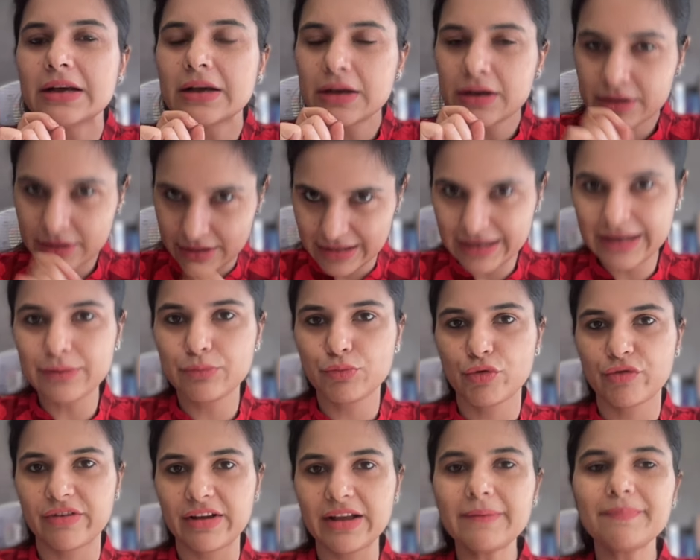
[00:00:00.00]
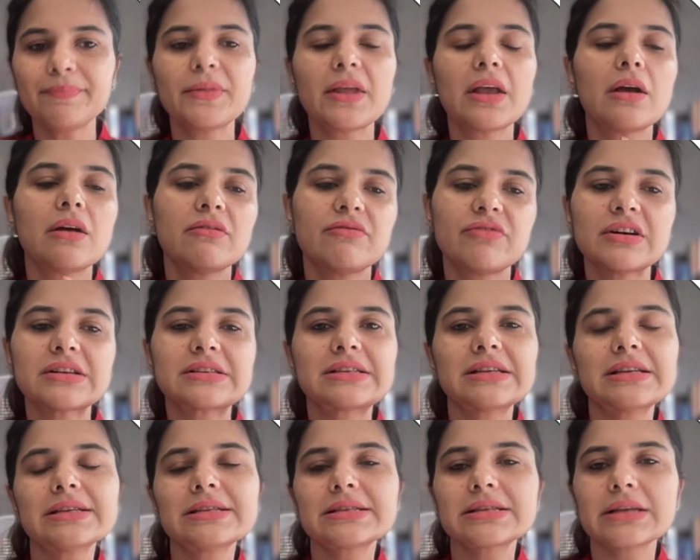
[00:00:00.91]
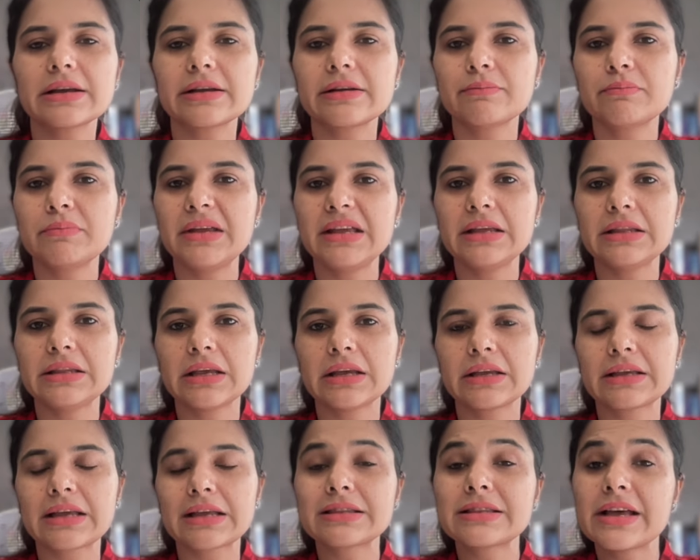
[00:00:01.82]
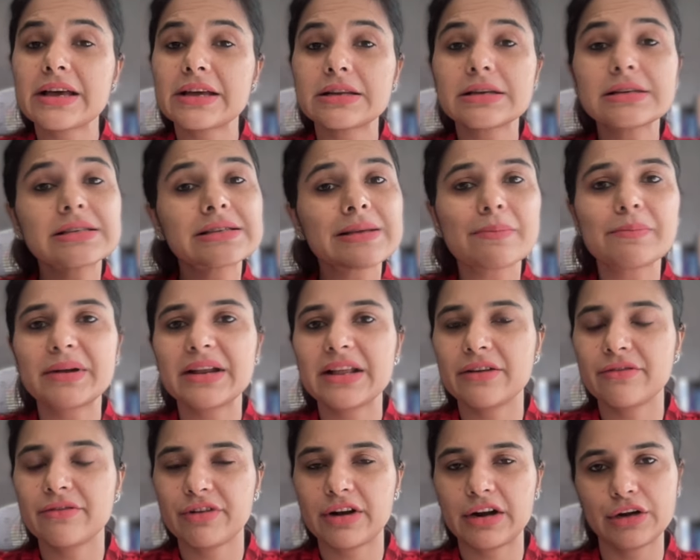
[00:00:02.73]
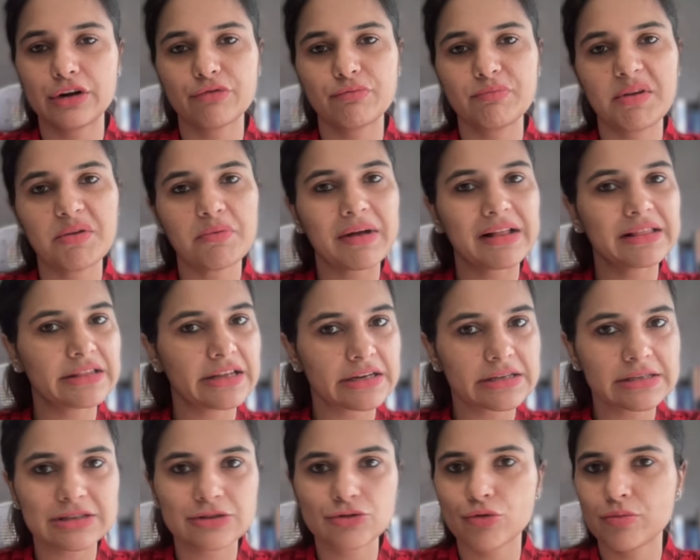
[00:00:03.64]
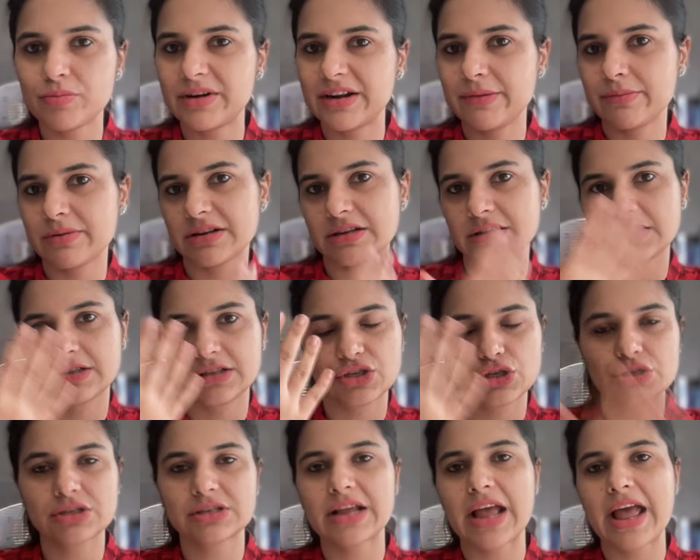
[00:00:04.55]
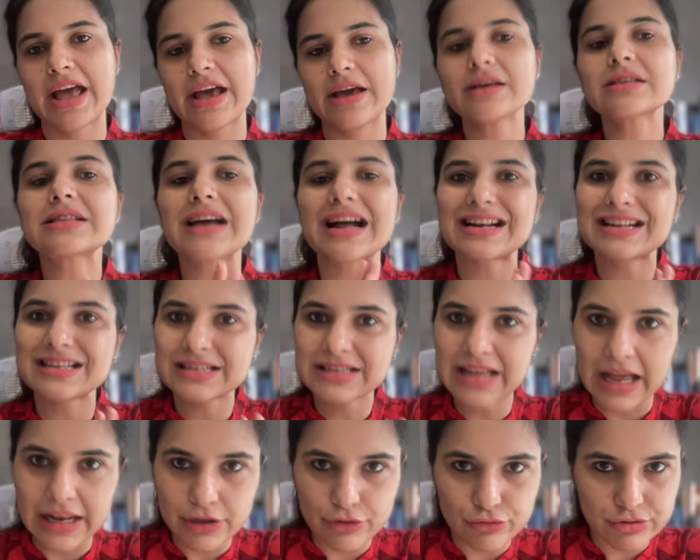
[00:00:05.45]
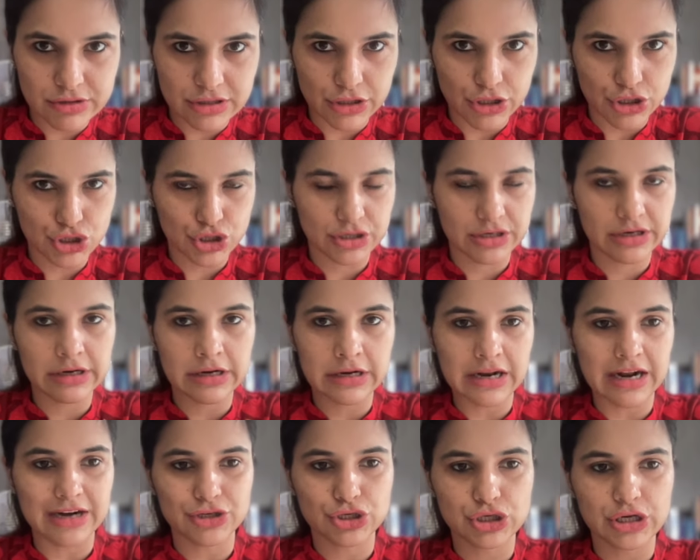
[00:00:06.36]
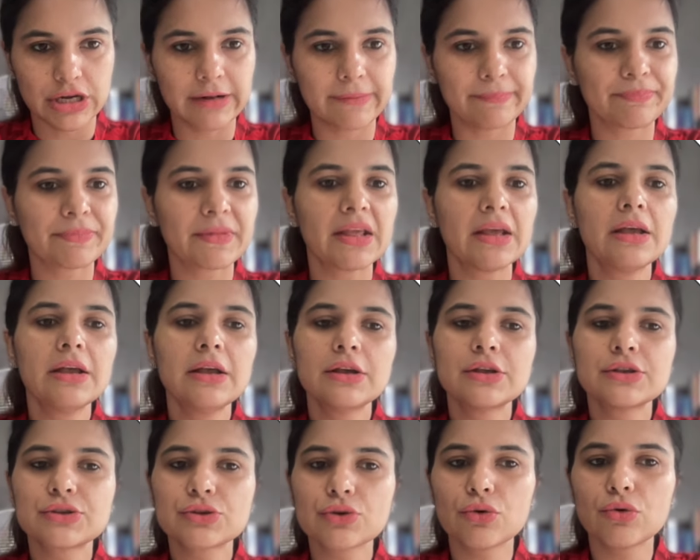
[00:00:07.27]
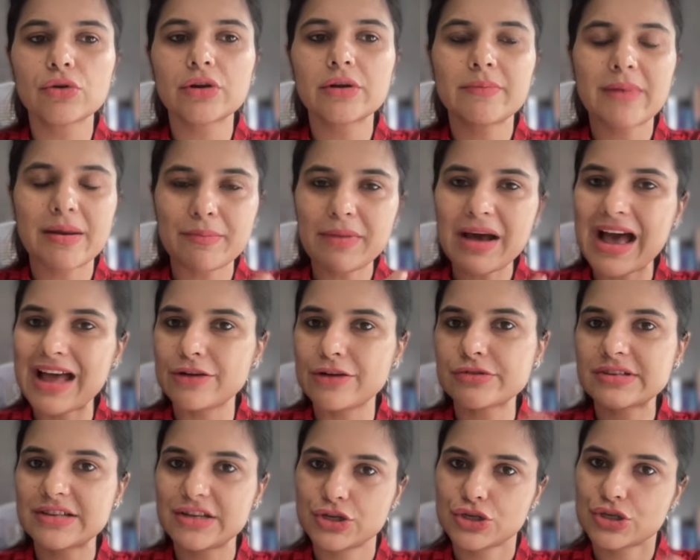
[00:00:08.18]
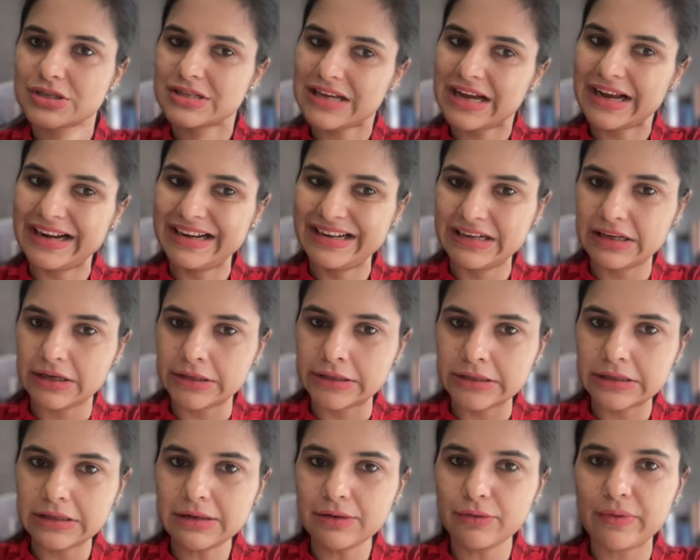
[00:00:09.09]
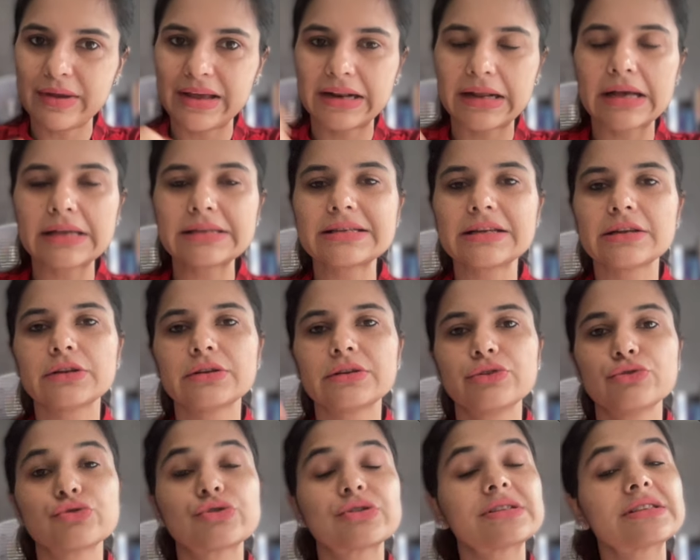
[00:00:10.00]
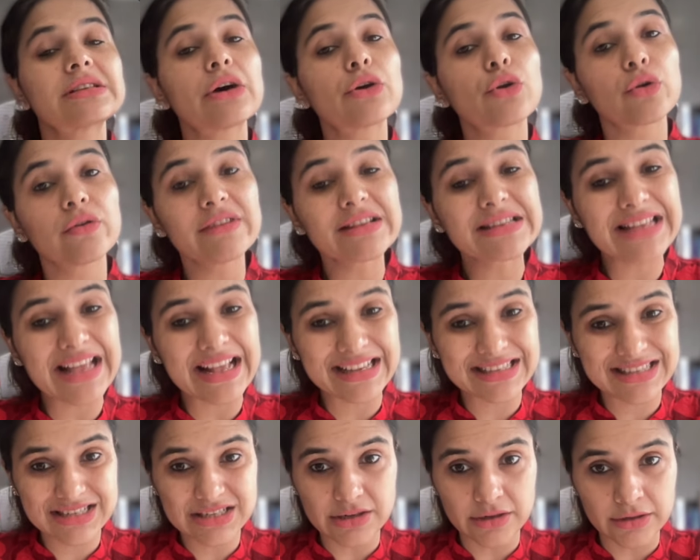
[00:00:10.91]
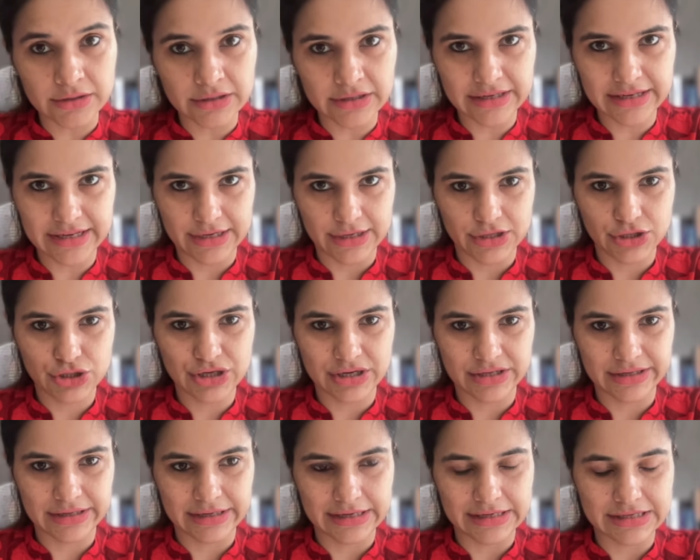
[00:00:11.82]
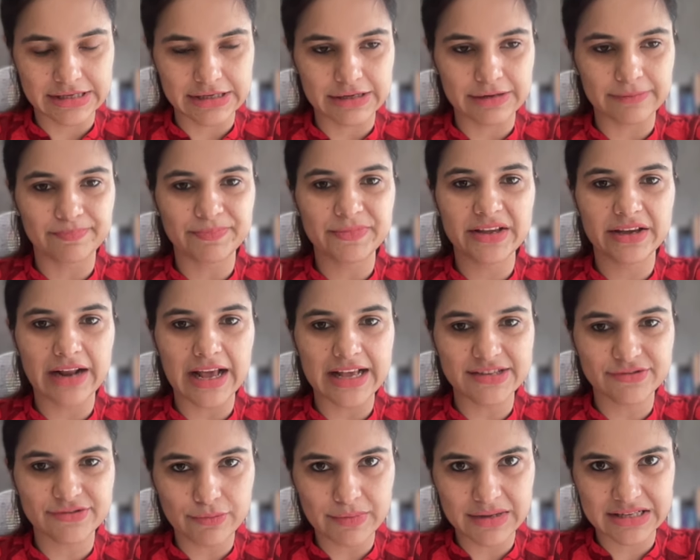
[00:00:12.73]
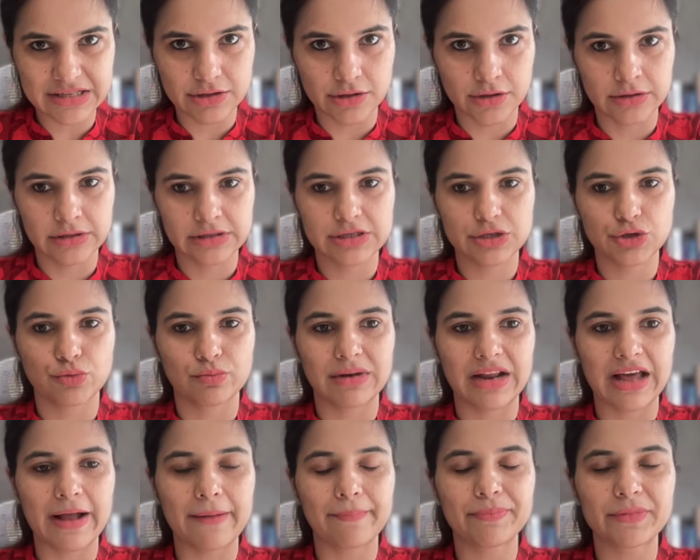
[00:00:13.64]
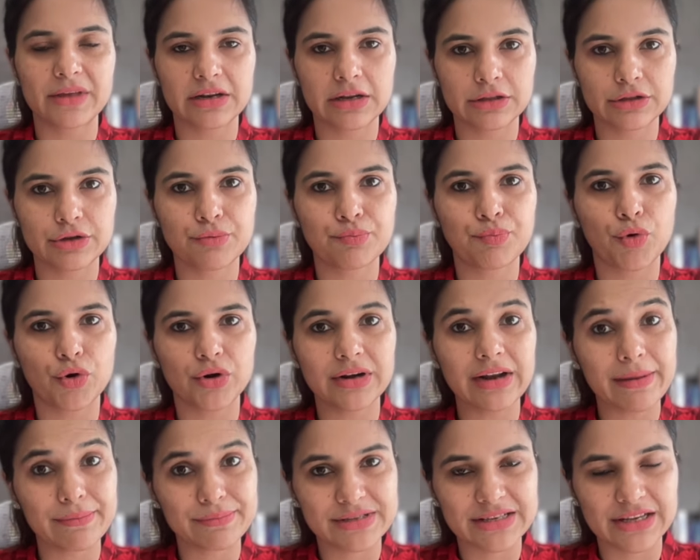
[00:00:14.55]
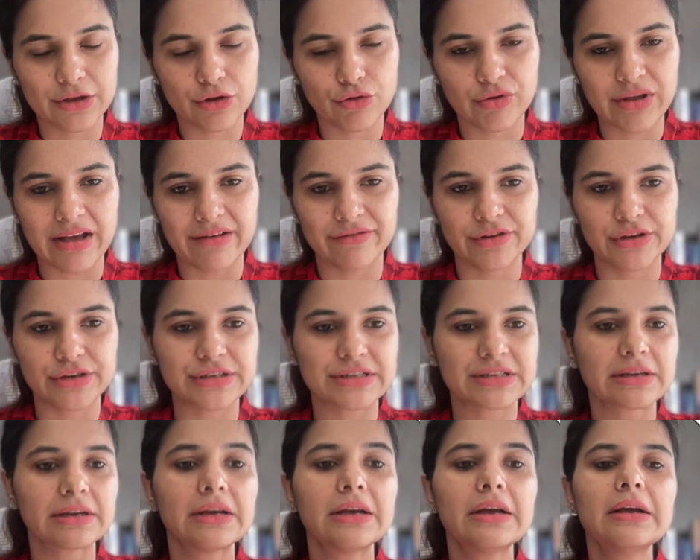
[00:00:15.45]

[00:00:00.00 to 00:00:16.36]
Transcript: really moving, versus me thinking there is somebody in front of me while there is nobody but it's just air. That is hallucination in a nutshell. So remember, hallucinations are internal, whereas illusions are always externally generated. They arise from external stimuli. Another important MCQ caveat.